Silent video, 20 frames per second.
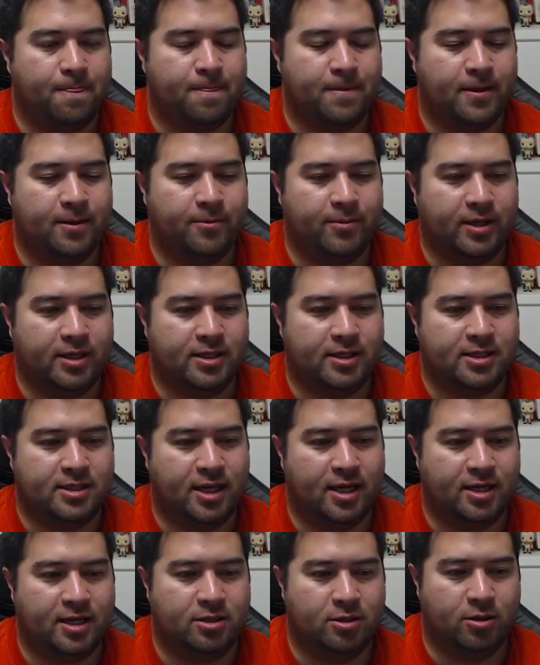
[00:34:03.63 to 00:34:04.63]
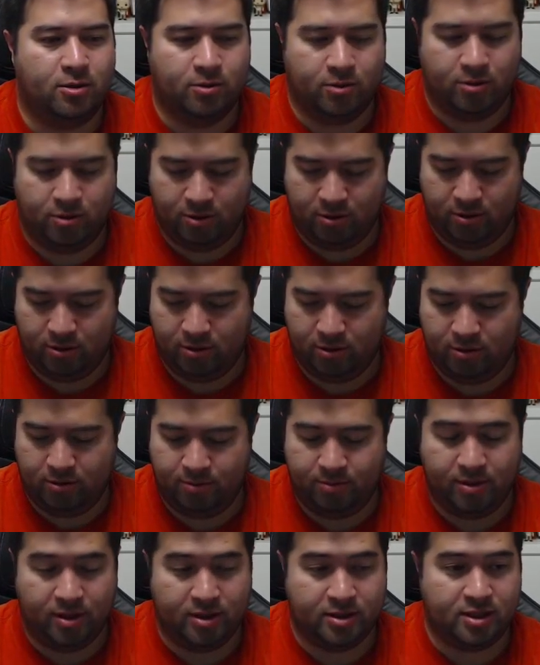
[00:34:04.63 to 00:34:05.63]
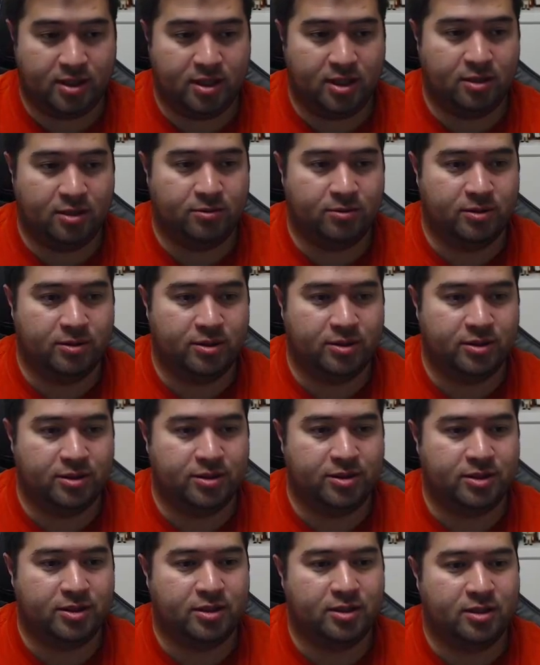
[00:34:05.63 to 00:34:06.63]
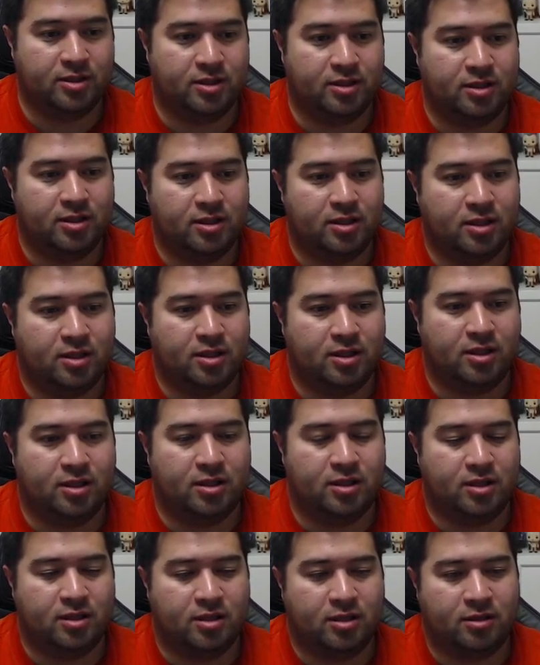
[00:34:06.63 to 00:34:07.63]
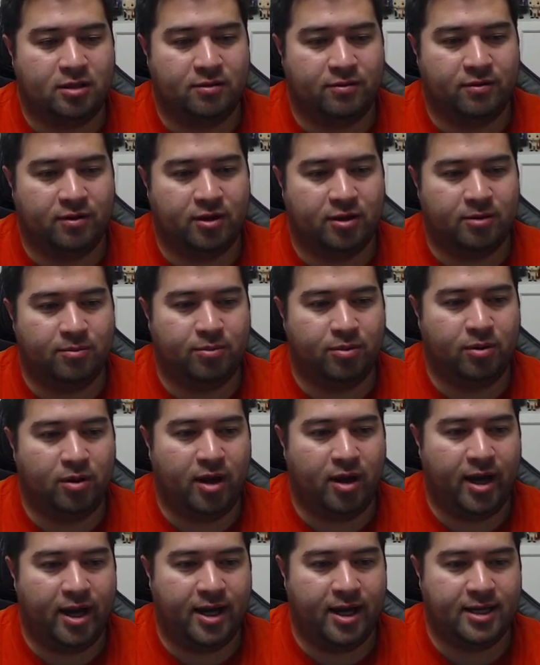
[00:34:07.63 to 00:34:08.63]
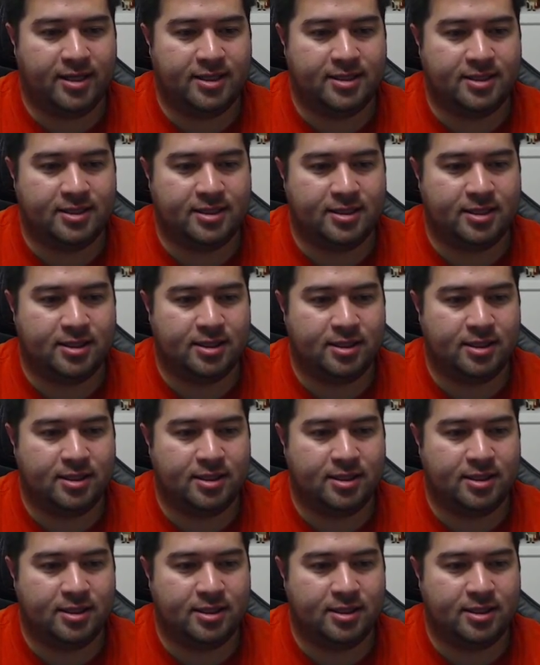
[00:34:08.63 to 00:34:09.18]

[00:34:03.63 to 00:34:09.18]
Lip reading: We could say total plus equals converted price.